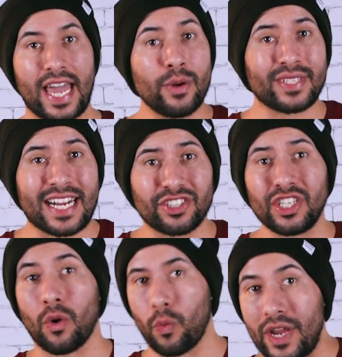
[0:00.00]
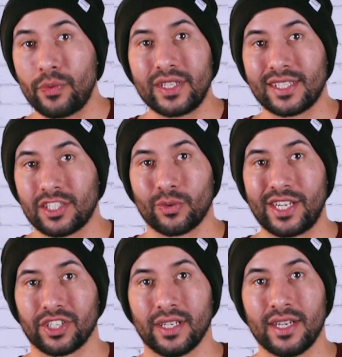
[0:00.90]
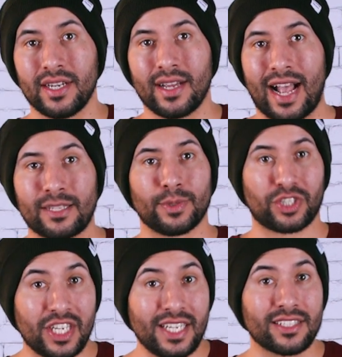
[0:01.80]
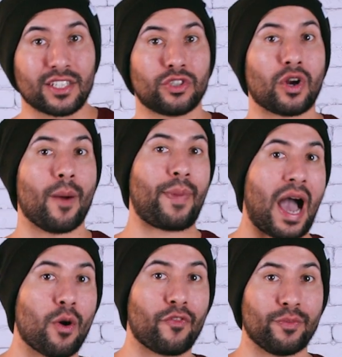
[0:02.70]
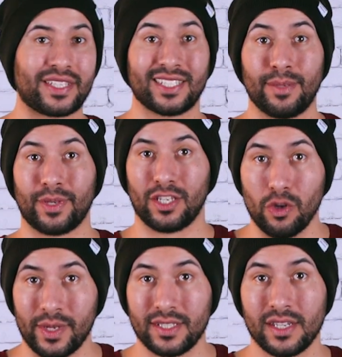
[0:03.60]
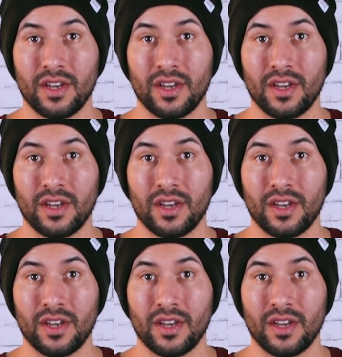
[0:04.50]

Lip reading: And it was actually a win-win situation, as machines could draw power from the sleeping humans,